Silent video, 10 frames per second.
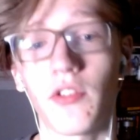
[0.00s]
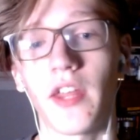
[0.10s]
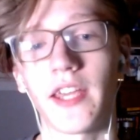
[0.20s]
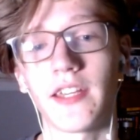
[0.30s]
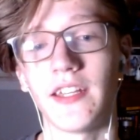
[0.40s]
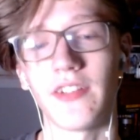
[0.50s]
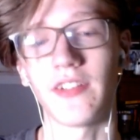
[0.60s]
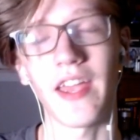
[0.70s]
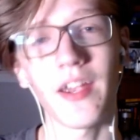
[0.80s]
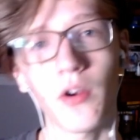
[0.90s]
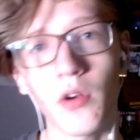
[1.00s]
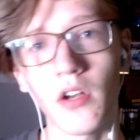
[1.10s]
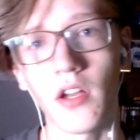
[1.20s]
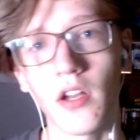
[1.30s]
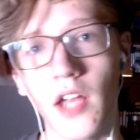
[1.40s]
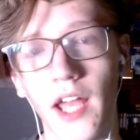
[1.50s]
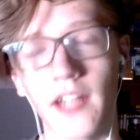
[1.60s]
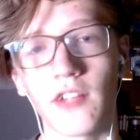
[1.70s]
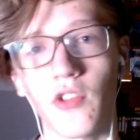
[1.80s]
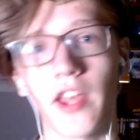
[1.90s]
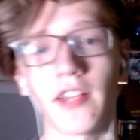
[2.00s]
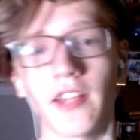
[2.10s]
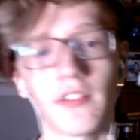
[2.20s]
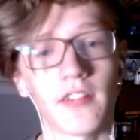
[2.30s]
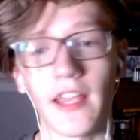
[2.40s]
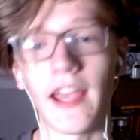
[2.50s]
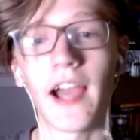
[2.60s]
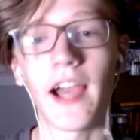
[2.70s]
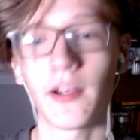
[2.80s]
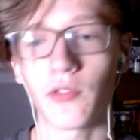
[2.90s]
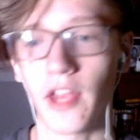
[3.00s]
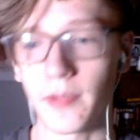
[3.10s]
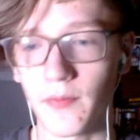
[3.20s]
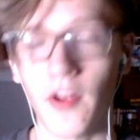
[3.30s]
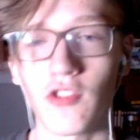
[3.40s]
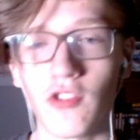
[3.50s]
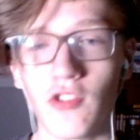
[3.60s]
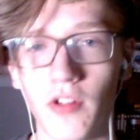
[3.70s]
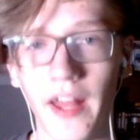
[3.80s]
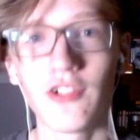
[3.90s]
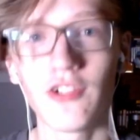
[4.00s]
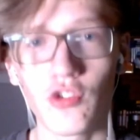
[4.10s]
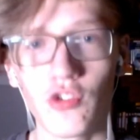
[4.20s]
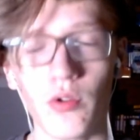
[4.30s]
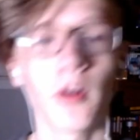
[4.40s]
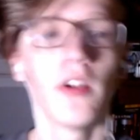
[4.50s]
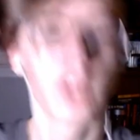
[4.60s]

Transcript: like his hair. And it's like he hires like a professional hedge trimmer